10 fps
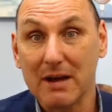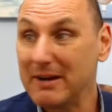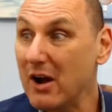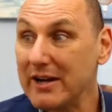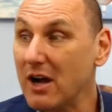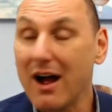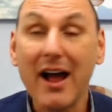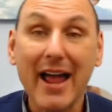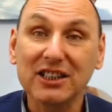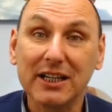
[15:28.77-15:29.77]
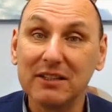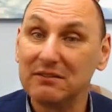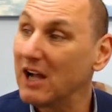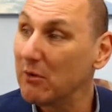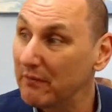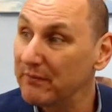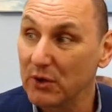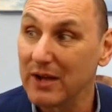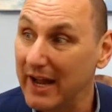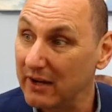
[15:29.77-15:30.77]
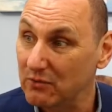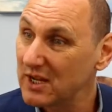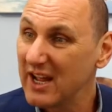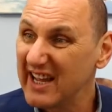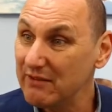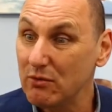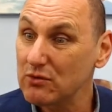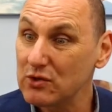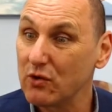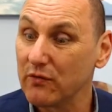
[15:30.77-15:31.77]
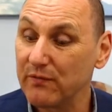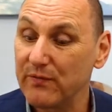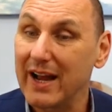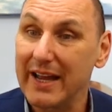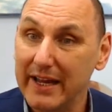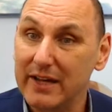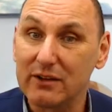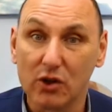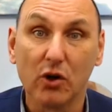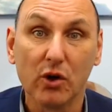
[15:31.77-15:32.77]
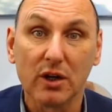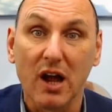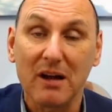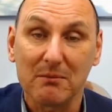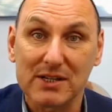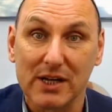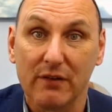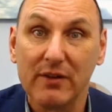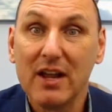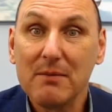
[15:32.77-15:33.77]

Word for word: I mean, I actually know a few landlords. They're all sort of fairly good, like myself.